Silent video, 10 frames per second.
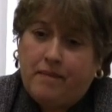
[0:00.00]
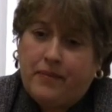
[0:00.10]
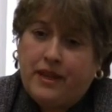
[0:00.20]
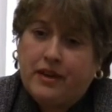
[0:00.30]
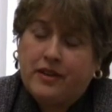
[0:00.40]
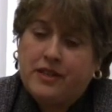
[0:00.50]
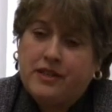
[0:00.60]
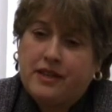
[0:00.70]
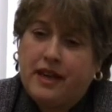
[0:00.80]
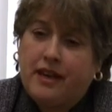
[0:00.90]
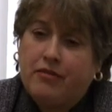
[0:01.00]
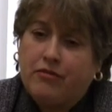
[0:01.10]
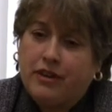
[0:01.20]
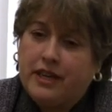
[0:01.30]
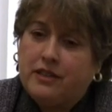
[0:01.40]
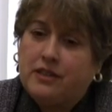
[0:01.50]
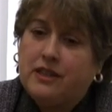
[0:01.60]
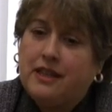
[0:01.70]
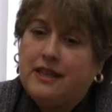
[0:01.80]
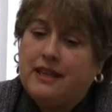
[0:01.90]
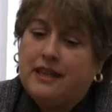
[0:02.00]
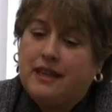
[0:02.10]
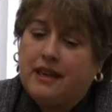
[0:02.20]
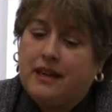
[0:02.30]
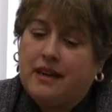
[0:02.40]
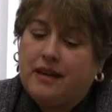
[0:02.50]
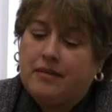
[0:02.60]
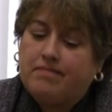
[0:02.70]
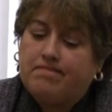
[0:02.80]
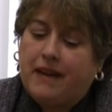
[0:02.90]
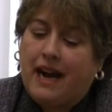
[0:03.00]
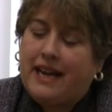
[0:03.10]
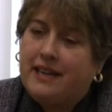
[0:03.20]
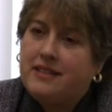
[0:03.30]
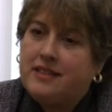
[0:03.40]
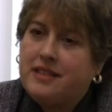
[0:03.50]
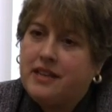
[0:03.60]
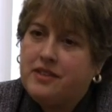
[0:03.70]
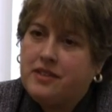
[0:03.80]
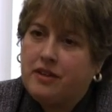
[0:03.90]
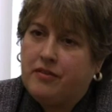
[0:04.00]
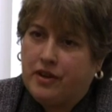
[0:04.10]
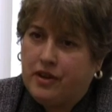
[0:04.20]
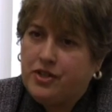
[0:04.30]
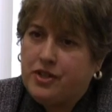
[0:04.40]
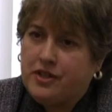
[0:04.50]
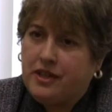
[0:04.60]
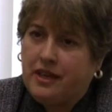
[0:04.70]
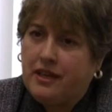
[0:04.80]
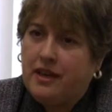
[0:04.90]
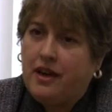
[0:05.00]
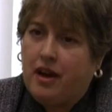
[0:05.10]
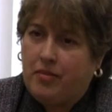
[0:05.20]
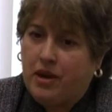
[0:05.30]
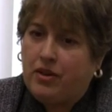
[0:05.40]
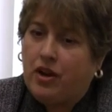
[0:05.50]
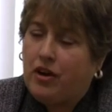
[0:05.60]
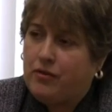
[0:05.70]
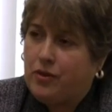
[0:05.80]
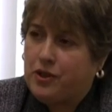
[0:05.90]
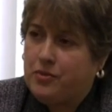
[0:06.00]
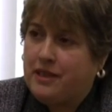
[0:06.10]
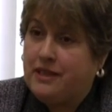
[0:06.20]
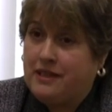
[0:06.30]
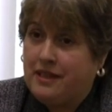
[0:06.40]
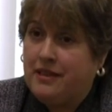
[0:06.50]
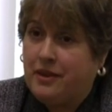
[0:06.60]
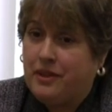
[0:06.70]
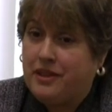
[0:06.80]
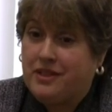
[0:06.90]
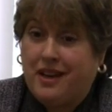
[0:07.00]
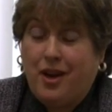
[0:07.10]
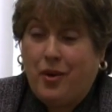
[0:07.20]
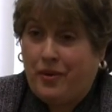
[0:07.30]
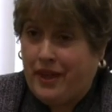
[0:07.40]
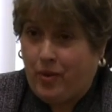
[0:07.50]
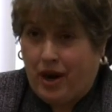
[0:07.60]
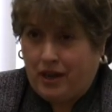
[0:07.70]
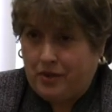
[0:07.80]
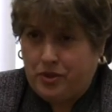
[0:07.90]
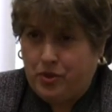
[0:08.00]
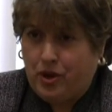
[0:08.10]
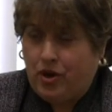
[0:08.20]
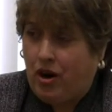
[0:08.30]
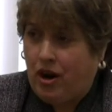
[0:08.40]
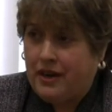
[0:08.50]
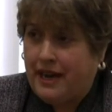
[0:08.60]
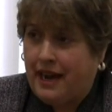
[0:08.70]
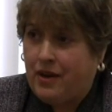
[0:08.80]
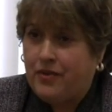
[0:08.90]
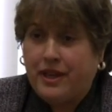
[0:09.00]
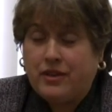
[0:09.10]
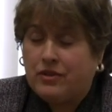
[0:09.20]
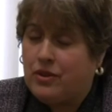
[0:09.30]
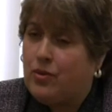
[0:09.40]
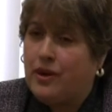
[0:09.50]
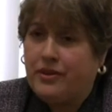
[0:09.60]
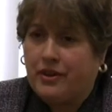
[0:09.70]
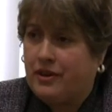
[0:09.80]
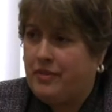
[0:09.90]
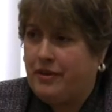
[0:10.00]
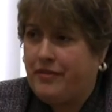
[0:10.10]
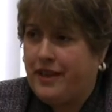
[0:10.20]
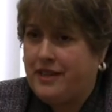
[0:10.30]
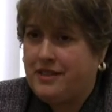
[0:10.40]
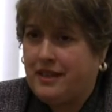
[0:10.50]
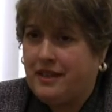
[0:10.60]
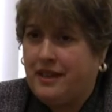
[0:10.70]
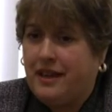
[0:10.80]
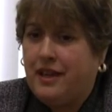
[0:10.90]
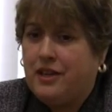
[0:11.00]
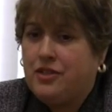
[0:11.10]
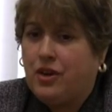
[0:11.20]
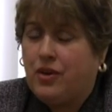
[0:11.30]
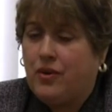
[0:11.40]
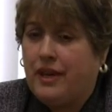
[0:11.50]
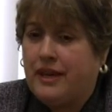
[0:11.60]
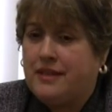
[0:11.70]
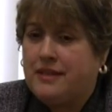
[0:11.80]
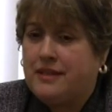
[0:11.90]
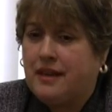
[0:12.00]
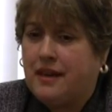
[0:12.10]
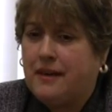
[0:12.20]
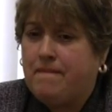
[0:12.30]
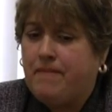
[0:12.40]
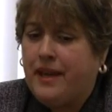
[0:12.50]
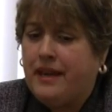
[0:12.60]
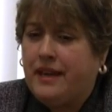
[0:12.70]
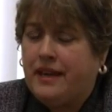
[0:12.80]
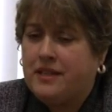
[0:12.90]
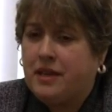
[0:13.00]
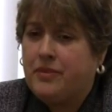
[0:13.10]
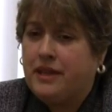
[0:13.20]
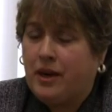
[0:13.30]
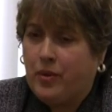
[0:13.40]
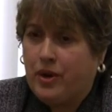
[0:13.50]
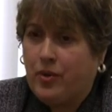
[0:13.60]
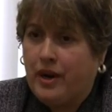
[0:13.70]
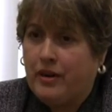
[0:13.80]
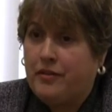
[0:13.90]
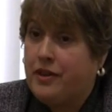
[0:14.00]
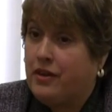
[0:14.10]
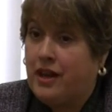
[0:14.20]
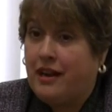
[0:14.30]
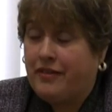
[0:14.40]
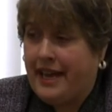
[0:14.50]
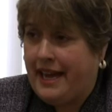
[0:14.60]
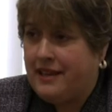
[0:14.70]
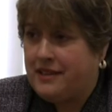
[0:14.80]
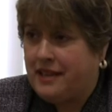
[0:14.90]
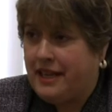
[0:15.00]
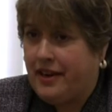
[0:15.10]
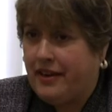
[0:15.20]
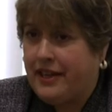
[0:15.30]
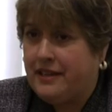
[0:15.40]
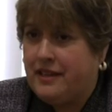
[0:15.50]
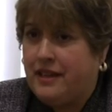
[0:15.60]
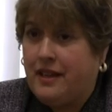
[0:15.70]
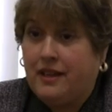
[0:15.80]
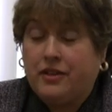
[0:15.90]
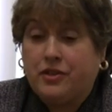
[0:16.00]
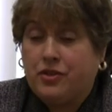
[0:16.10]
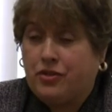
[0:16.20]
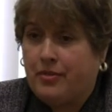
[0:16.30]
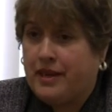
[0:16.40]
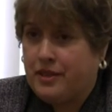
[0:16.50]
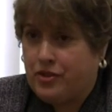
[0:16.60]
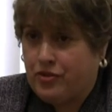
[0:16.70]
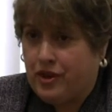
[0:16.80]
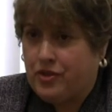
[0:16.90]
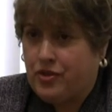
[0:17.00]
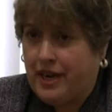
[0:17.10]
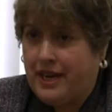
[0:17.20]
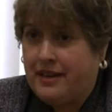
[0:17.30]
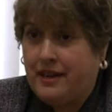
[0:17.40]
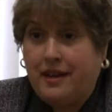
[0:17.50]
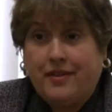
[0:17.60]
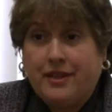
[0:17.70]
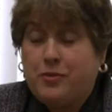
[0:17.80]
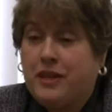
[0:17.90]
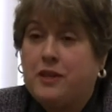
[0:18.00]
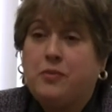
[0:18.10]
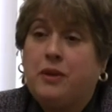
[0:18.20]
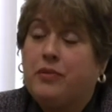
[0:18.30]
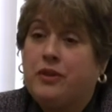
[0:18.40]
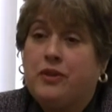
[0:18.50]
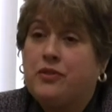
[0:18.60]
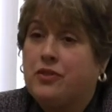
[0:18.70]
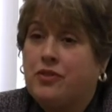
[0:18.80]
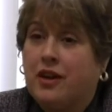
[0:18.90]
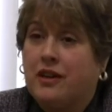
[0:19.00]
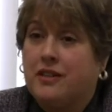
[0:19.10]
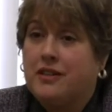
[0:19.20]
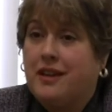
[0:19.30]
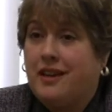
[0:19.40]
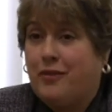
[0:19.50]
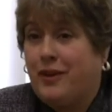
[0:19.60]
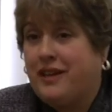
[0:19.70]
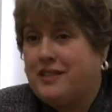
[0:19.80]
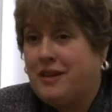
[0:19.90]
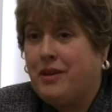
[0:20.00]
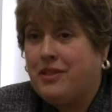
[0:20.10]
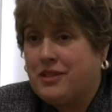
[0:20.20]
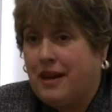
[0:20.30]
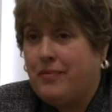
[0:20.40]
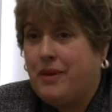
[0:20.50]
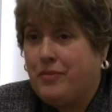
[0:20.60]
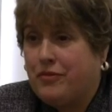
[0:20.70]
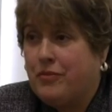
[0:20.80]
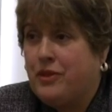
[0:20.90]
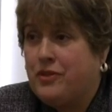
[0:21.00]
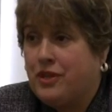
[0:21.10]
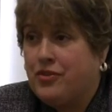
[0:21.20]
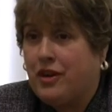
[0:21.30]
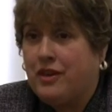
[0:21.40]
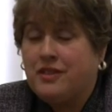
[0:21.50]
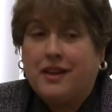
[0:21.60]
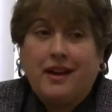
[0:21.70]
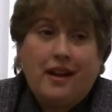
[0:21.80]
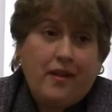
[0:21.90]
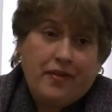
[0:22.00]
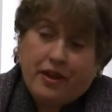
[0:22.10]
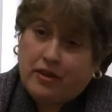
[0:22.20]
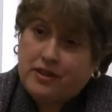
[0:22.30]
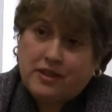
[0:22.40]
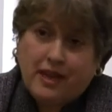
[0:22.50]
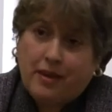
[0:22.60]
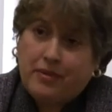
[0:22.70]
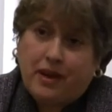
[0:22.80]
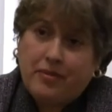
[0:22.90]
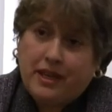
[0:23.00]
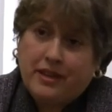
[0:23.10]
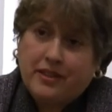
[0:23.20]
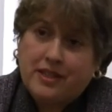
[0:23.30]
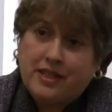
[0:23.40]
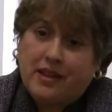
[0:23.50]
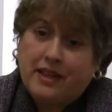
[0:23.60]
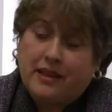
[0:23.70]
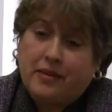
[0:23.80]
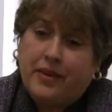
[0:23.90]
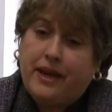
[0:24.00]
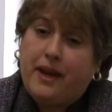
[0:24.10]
There is a real heightened sense of urgency among law enforcement in dealing with this. When they walk up to a car now, they don't know what they're going to be facing. So it's something that we're aware of. There are a lot of gangs in the area. There's a tremendous drug trade. It's because people use the drugs. If we could somehow stop people from using drugs, they'll stop coming here and selling them.